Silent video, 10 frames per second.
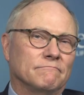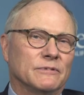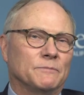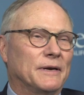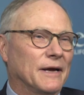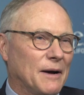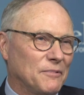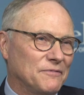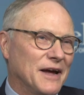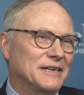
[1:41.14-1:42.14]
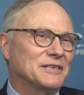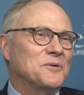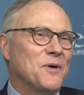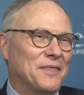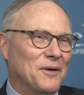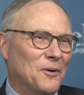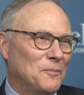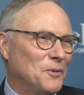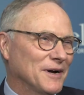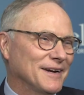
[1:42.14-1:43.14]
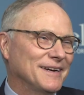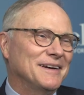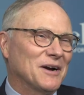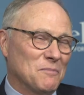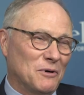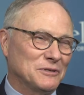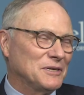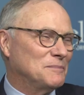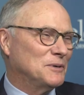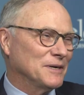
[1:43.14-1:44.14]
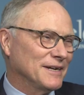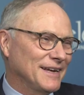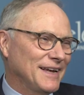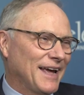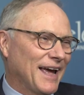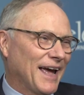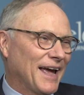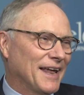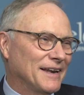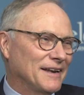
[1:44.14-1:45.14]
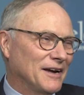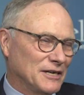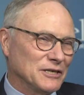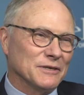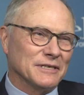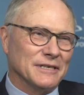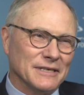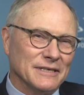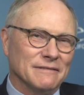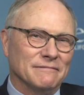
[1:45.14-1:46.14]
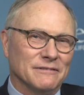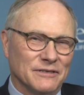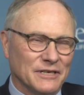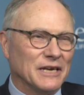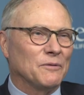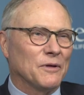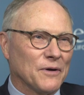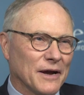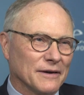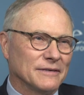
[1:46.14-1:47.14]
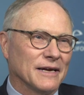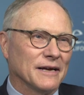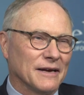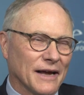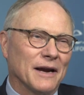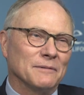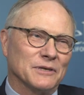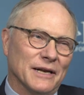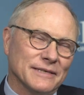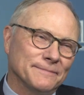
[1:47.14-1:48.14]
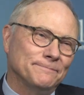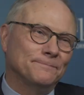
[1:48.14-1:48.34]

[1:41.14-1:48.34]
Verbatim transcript: spent a couple of nights and read the whole book, or most of the book, and got interested in seeing whether I could take an economics class.